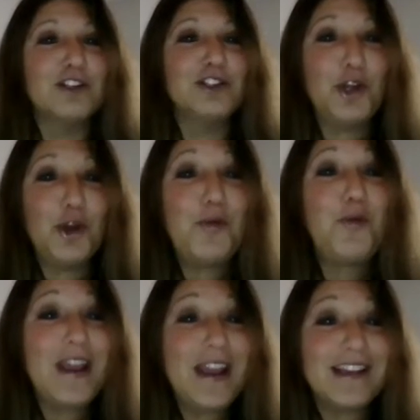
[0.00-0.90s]
2
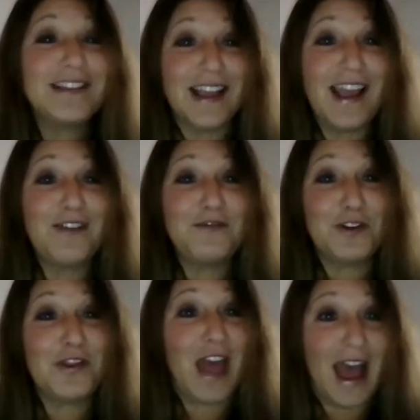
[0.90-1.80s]
weeks
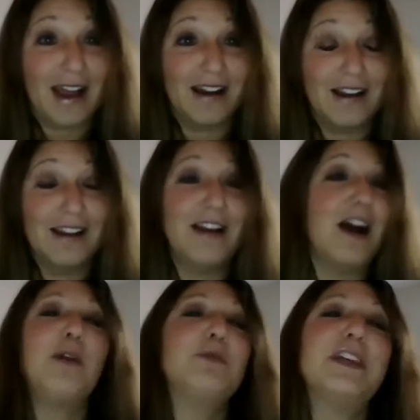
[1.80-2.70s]
after that,
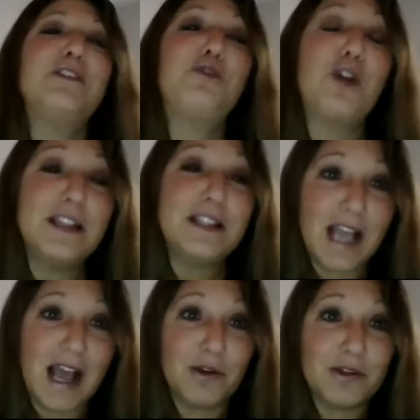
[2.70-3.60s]
I was at a friend's
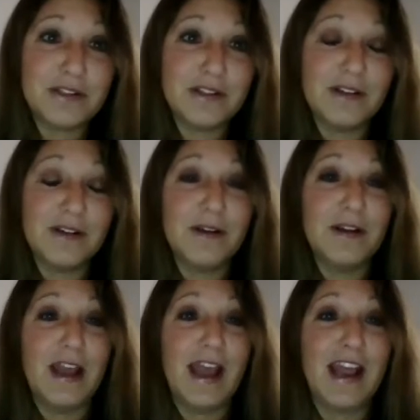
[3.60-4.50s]
house
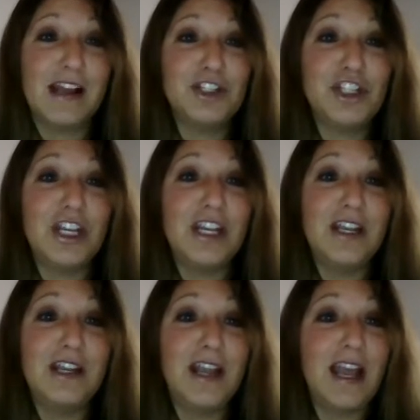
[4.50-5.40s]
and
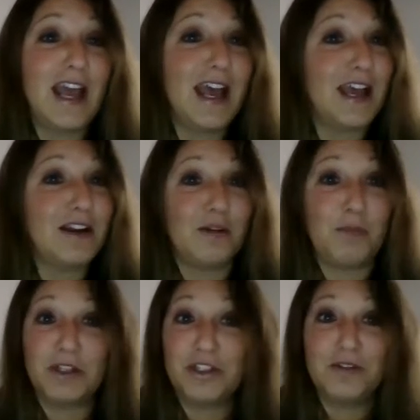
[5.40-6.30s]
she had a
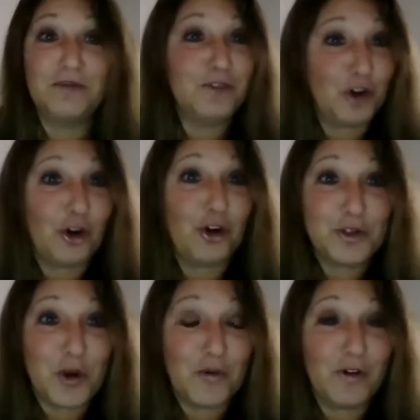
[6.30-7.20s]
bunch of girls
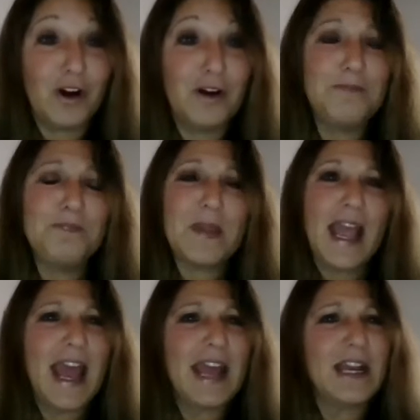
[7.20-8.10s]
over.
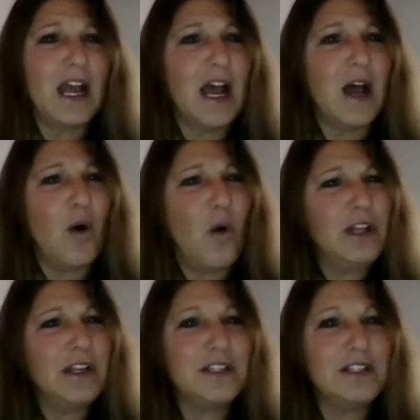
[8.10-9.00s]
And all
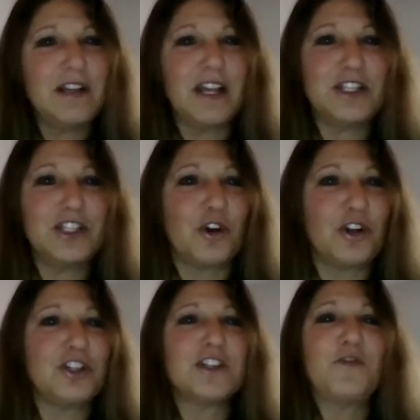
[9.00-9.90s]
of a sudden I
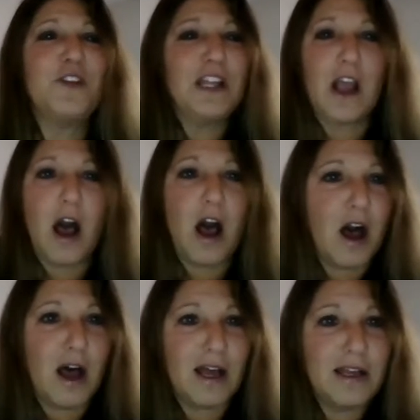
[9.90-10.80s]
started just feeling
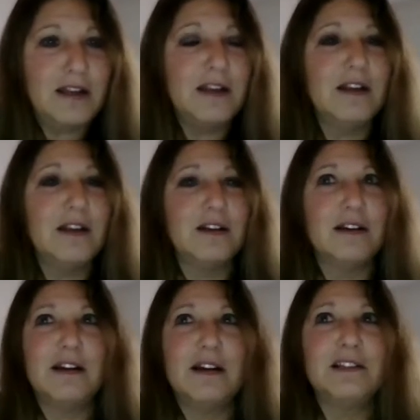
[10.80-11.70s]
odd,
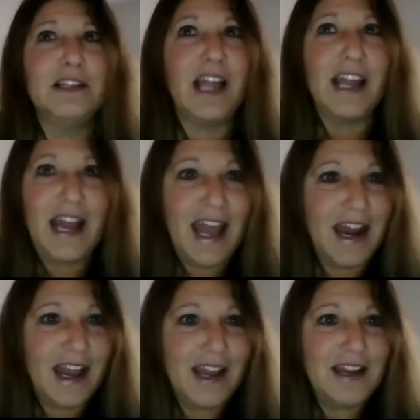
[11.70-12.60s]

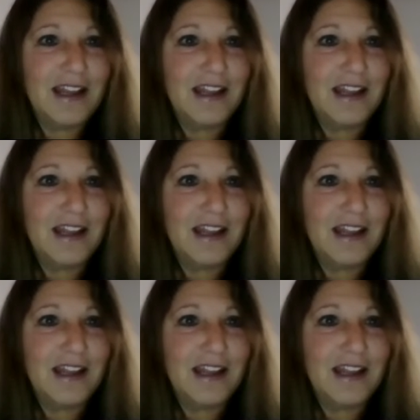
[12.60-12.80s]
lightheaded.